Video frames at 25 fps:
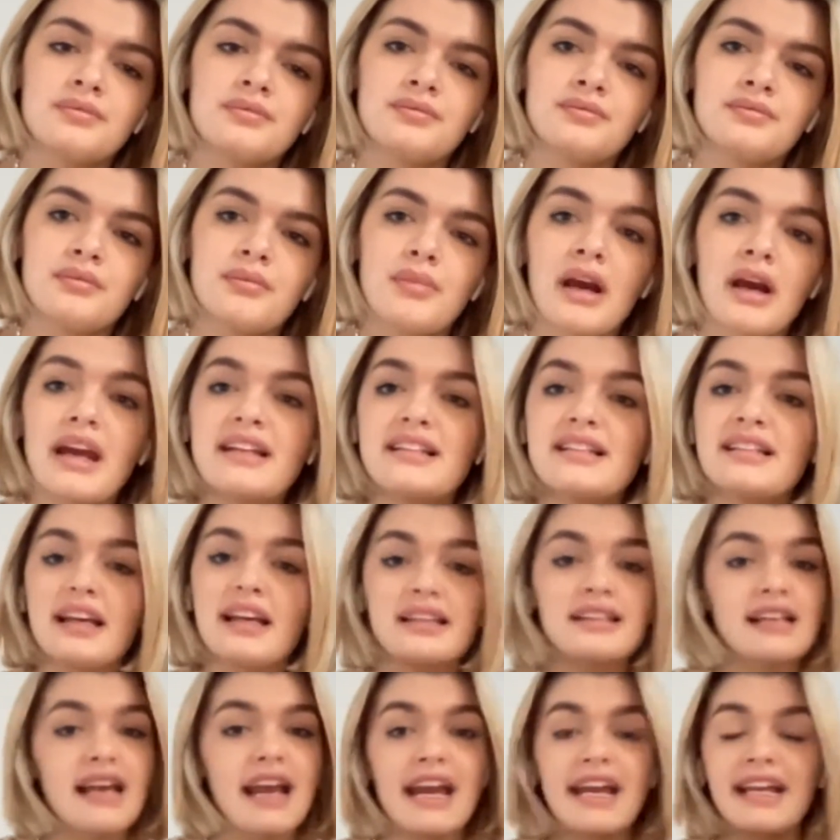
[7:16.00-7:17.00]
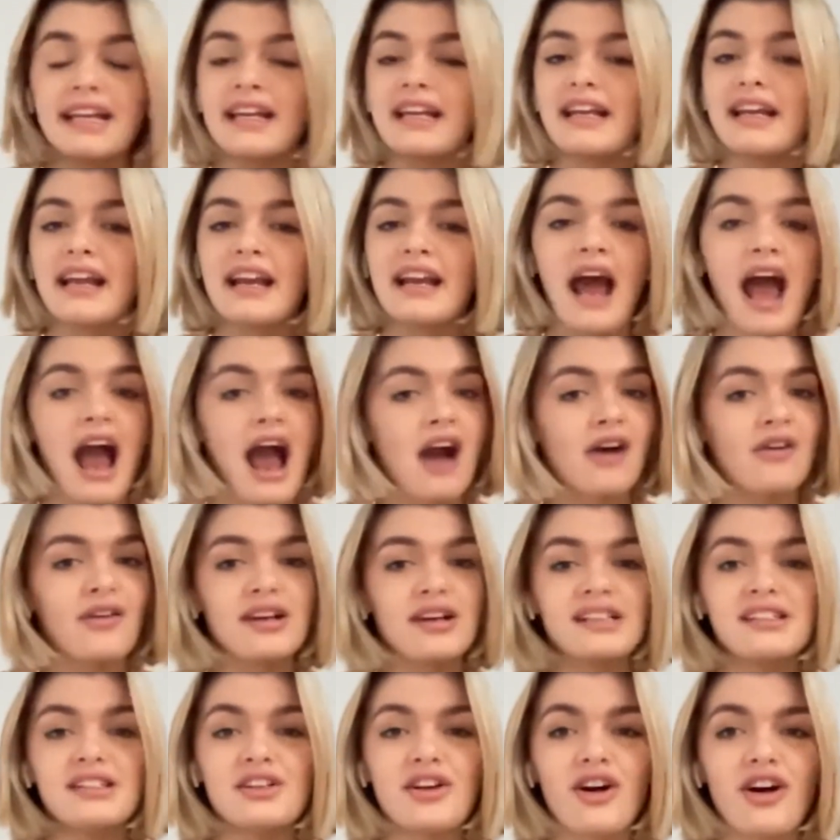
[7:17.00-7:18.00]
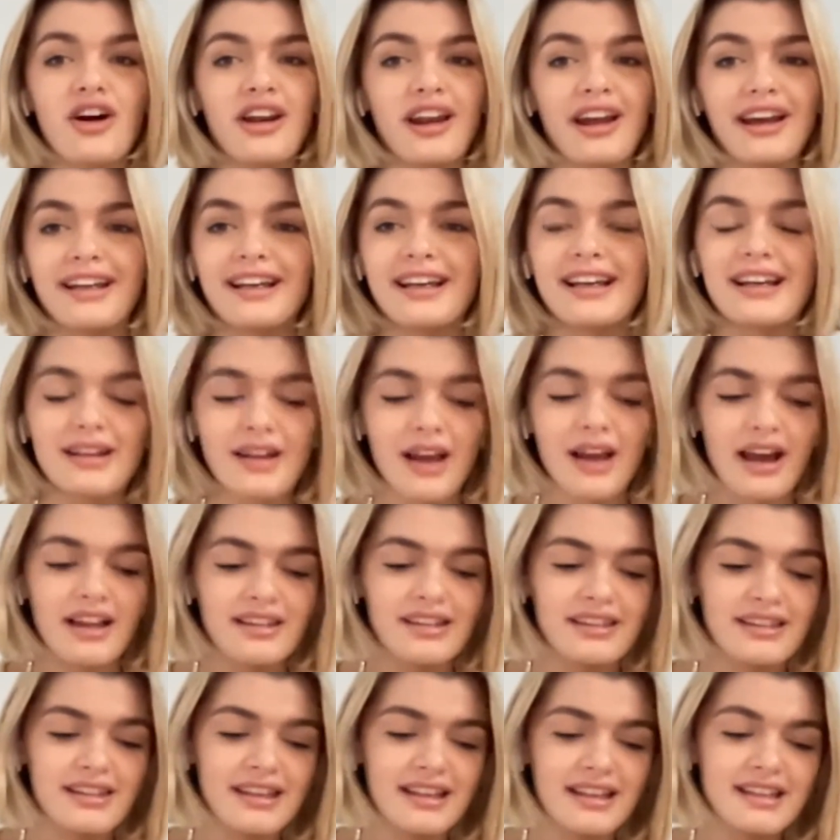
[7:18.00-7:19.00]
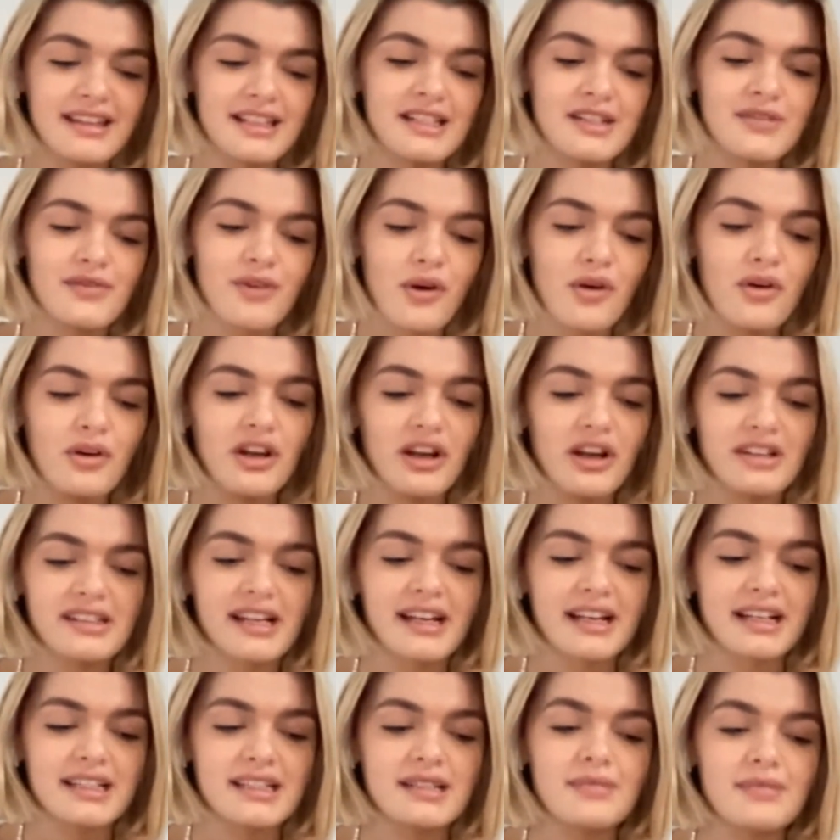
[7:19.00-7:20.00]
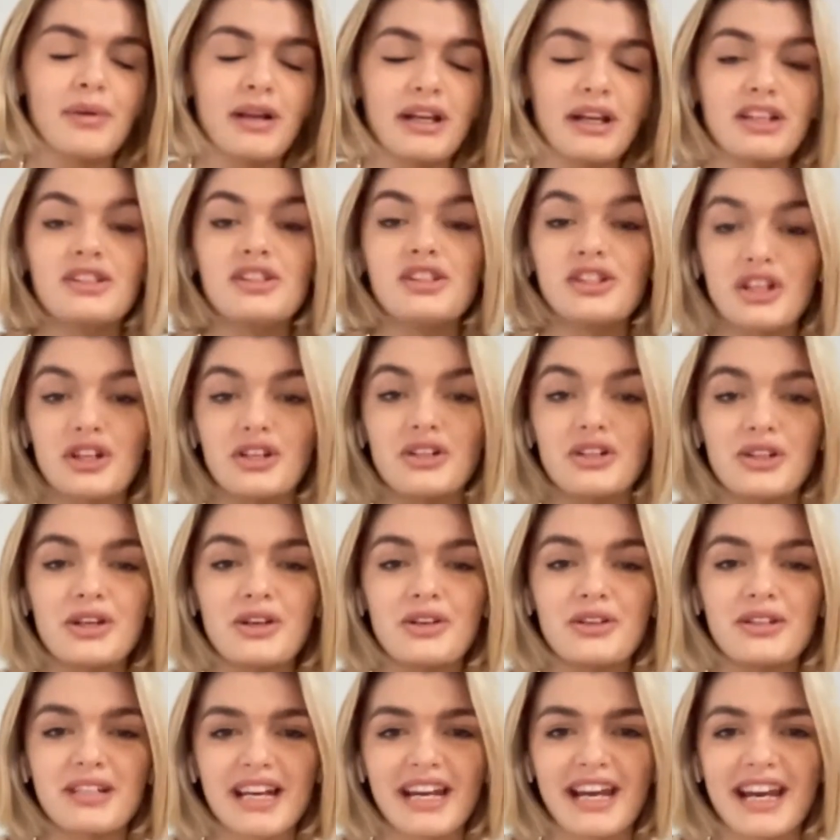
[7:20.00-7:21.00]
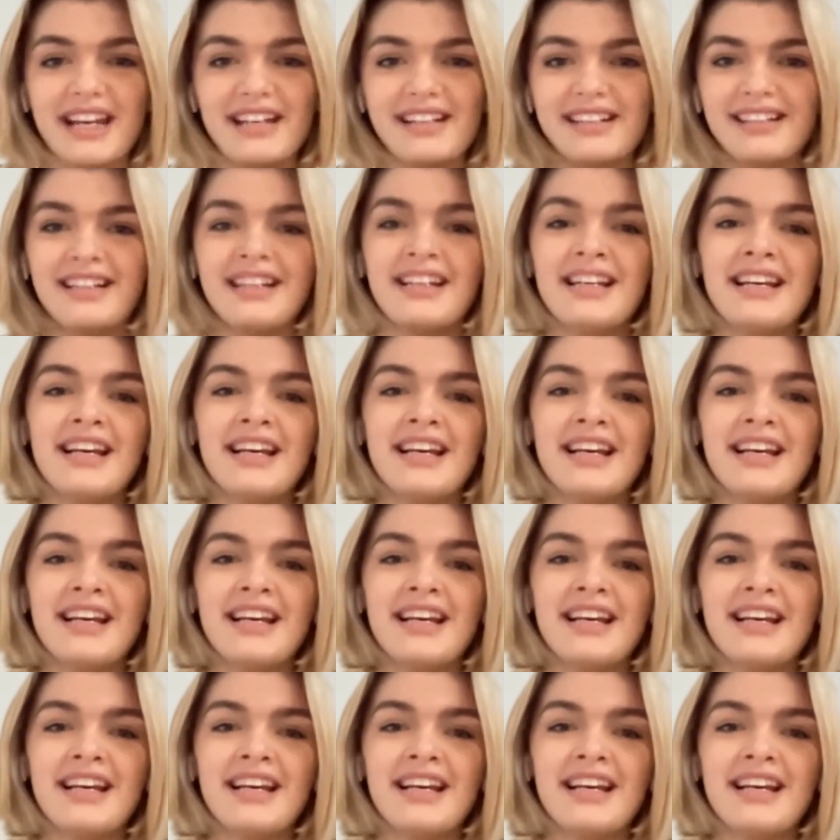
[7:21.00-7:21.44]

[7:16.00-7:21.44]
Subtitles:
But so it's in and out. It's not like I think this photo looks like it's been a studio day, and